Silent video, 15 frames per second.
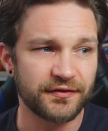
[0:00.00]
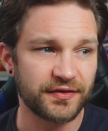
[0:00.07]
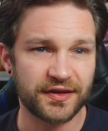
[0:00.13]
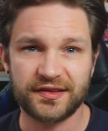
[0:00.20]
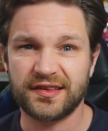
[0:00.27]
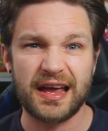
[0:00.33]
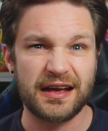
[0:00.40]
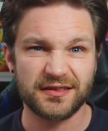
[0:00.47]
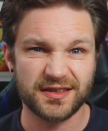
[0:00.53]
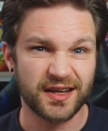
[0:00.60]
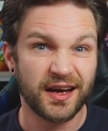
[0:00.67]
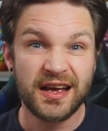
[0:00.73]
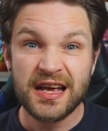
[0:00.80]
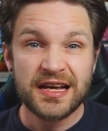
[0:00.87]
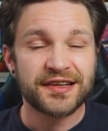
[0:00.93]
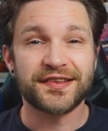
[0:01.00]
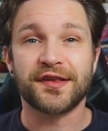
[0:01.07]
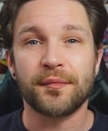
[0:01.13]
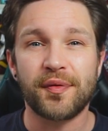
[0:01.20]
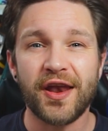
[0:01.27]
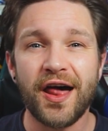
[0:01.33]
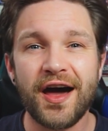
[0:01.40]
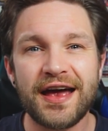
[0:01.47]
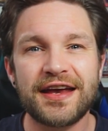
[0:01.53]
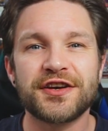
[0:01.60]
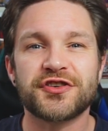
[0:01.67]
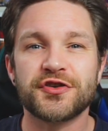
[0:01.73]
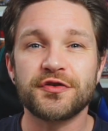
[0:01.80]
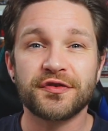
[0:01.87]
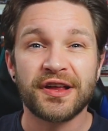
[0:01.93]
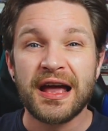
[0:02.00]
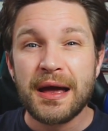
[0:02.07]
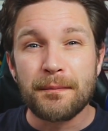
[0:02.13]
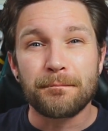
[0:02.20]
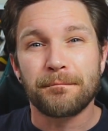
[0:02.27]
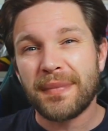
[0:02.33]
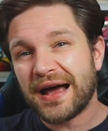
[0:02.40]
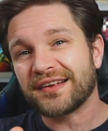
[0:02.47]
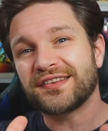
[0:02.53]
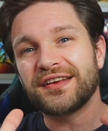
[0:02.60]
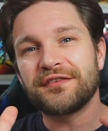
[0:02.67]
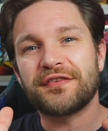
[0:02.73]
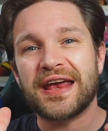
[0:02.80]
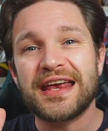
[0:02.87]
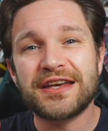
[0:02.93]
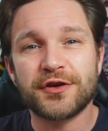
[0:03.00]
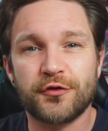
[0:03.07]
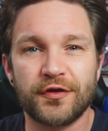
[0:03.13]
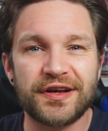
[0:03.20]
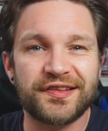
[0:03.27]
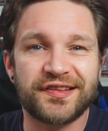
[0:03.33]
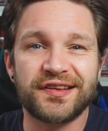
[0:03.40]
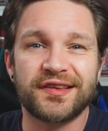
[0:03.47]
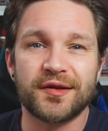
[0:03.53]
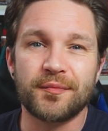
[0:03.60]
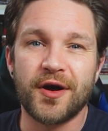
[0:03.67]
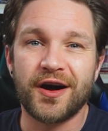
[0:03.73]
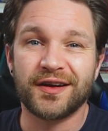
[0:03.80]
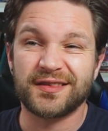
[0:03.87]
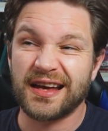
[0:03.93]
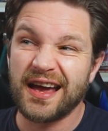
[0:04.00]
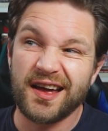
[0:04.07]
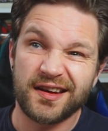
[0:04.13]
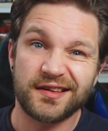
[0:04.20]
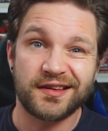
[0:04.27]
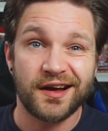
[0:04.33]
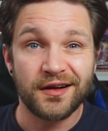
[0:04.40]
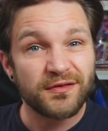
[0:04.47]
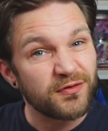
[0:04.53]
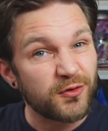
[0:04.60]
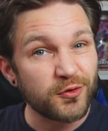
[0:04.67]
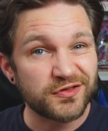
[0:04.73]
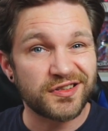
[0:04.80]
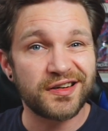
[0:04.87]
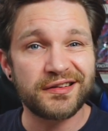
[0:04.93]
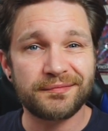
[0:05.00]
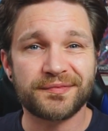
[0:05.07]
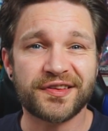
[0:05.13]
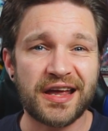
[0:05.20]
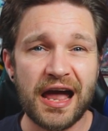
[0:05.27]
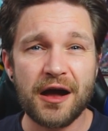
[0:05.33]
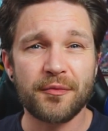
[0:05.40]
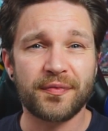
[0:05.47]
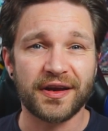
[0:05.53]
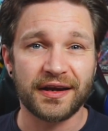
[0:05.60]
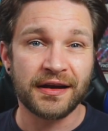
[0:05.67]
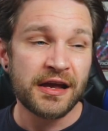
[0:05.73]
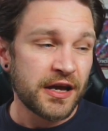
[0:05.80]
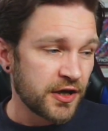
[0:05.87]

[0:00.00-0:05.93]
It's down to supply issues, massive increase in demand, and unfortunately scalping.